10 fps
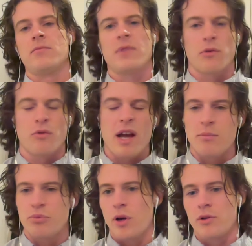the right
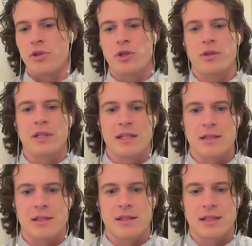approach
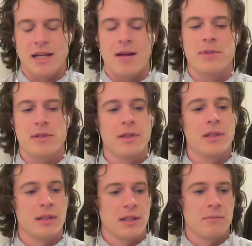is
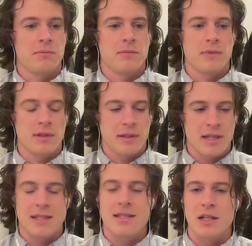absolutely
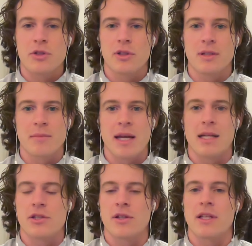essential in
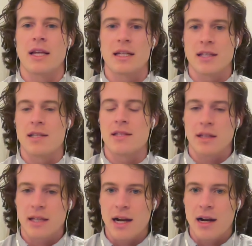making sure that it doesn't
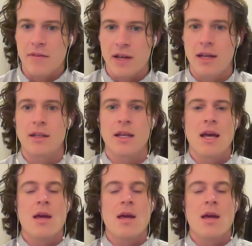get out of hand.